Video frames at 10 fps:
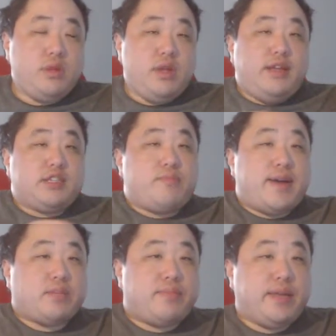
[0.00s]
So
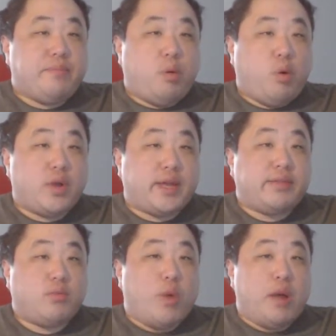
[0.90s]
back to my point,
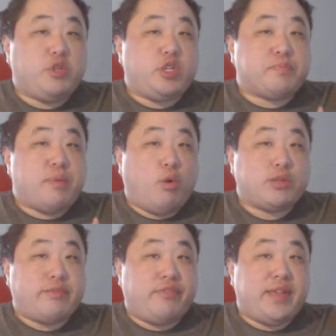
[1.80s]
why don't you just post
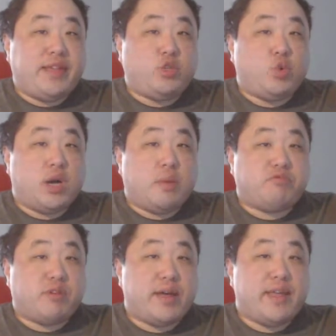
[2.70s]
everything as you
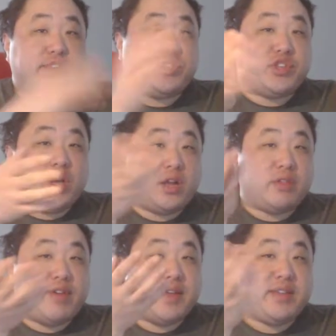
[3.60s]
upload as it's done?
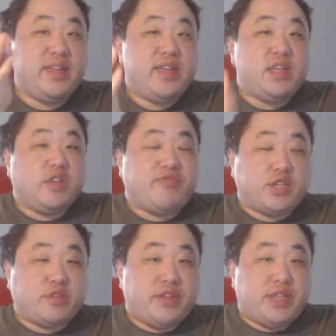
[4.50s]
Like you
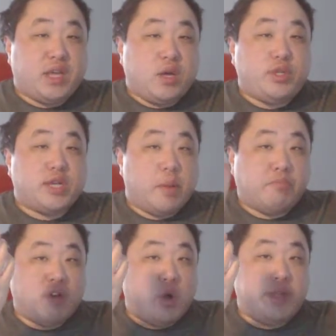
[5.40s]
finish a video, you
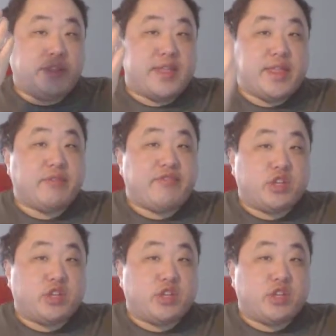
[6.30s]
upload it, and you finish a